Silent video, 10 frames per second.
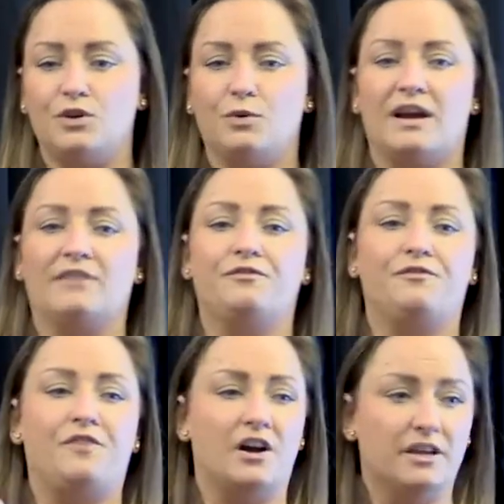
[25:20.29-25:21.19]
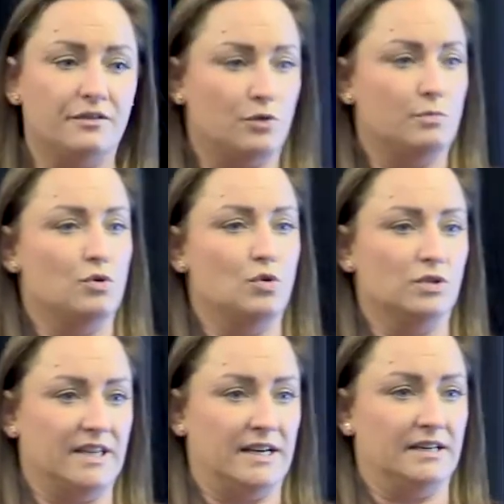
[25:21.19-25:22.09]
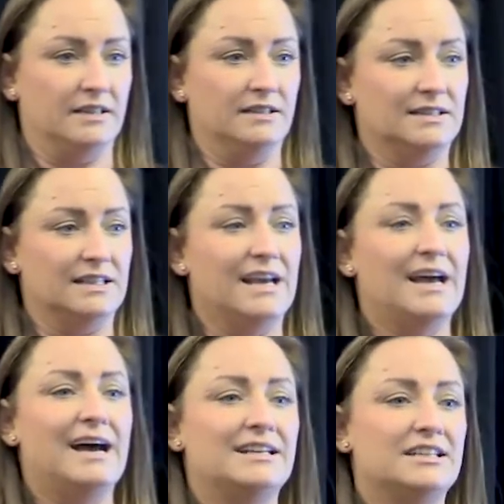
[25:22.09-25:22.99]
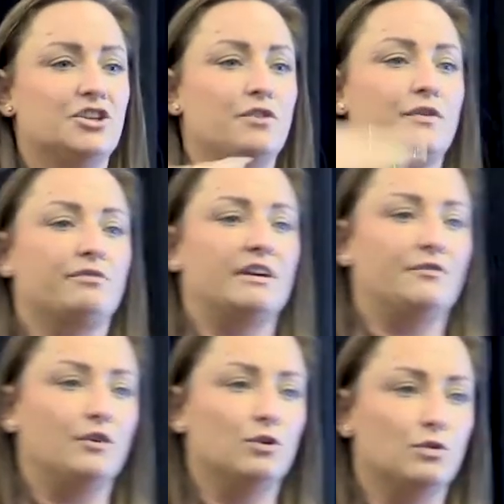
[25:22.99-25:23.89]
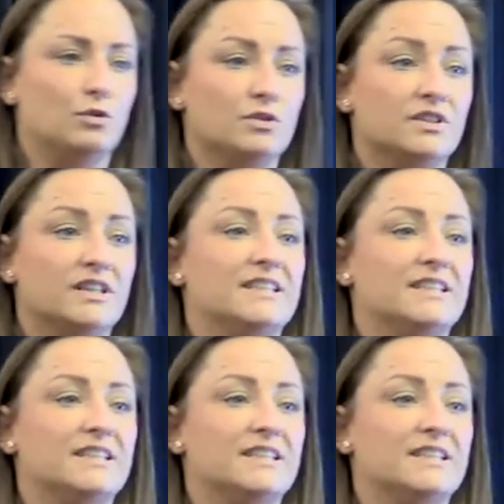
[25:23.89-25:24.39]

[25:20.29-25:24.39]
you have 5 or more tenants and it's over 3 floors,